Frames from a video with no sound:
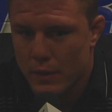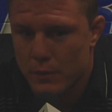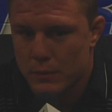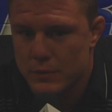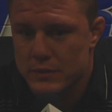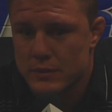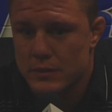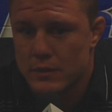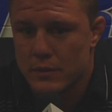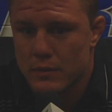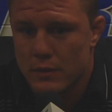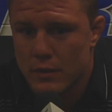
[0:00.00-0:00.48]
I
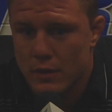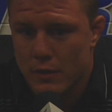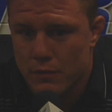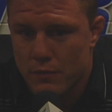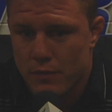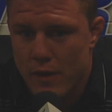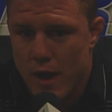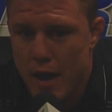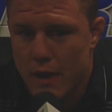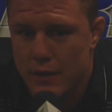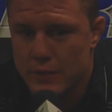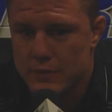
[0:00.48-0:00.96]
was in the
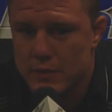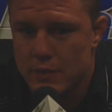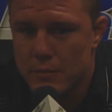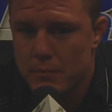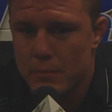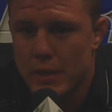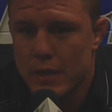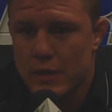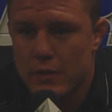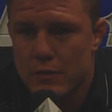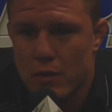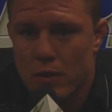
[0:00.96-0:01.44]
finals of the
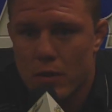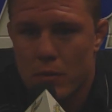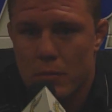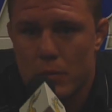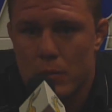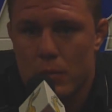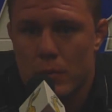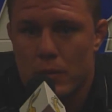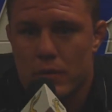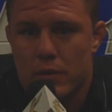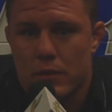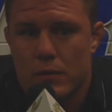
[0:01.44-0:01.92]
mini
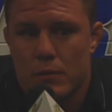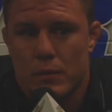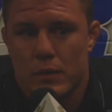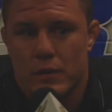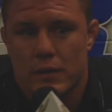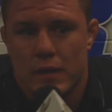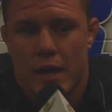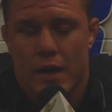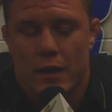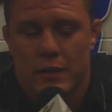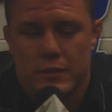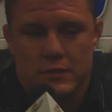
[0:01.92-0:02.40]
tournament
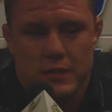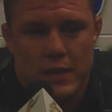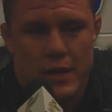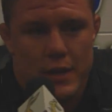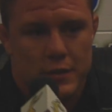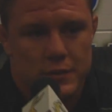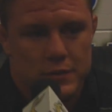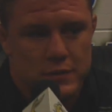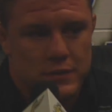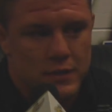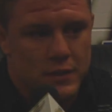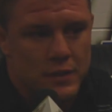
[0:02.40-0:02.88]
with Cael
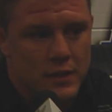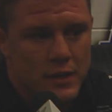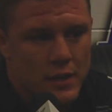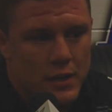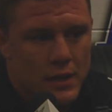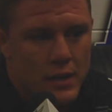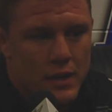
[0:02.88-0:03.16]
Sanderson.